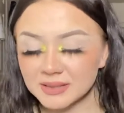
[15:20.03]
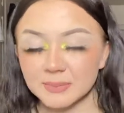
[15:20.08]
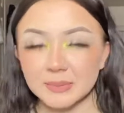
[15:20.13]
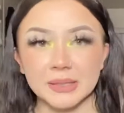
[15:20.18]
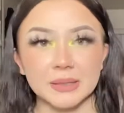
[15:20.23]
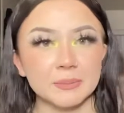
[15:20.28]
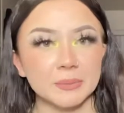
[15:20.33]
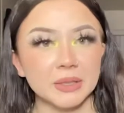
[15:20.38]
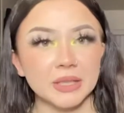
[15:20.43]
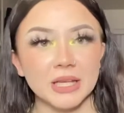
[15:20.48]
but
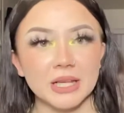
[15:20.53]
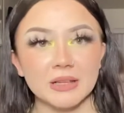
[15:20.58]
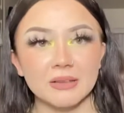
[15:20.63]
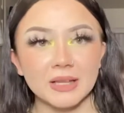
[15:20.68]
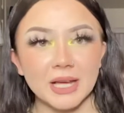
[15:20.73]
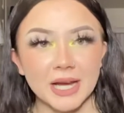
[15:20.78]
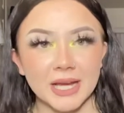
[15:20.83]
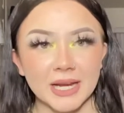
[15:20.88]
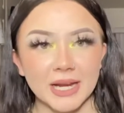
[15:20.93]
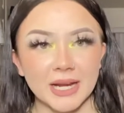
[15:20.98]
I'm really
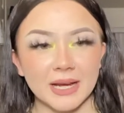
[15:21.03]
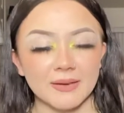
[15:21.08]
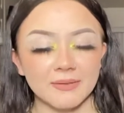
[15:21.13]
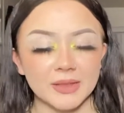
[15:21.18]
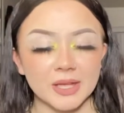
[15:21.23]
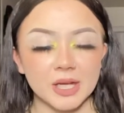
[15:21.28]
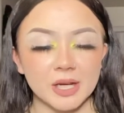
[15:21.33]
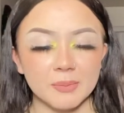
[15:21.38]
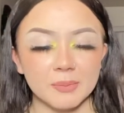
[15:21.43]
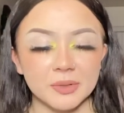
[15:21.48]
glad I have
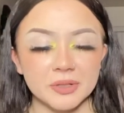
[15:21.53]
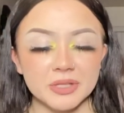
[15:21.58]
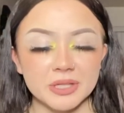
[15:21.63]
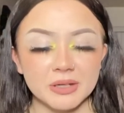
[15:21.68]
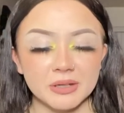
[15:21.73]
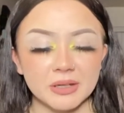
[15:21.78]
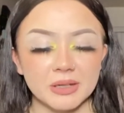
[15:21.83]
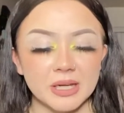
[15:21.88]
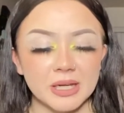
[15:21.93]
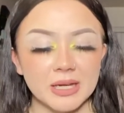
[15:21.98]
the
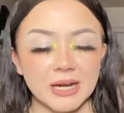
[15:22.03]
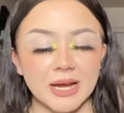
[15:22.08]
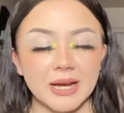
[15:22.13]
opportunity to